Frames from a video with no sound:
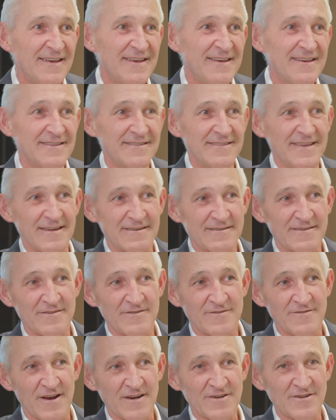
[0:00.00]
in that
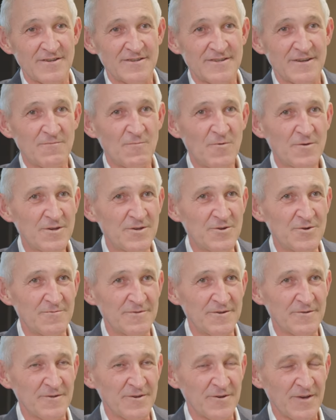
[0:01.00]
construction. So what you
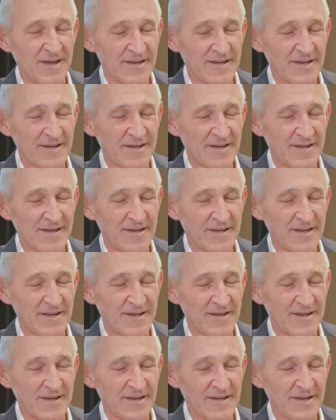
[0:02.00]
normally do when you